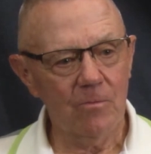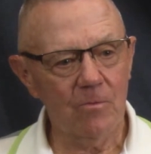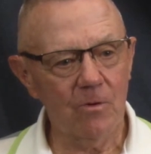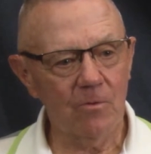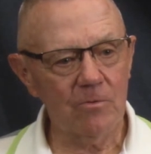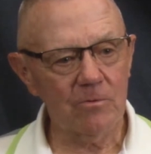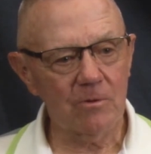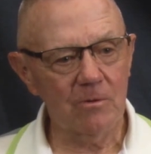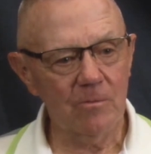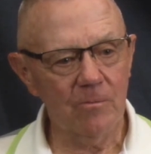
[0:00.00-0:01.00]
we always
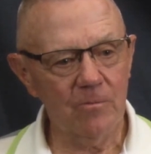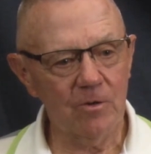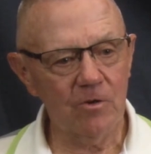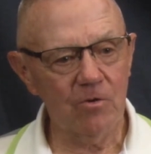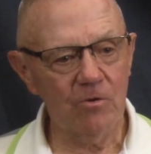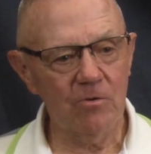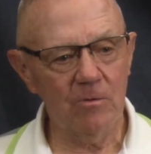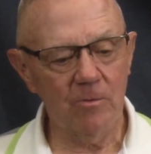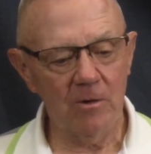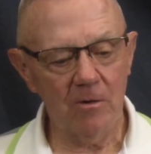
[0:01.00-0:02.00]
included
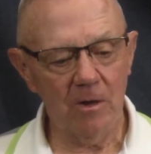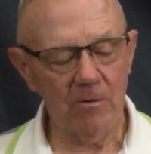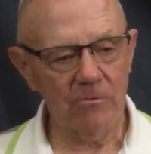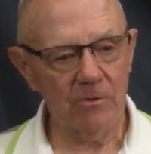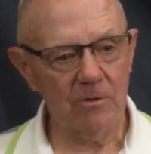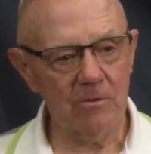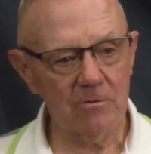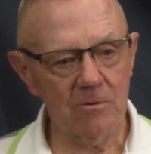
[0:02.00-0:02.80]
him in a lot of things.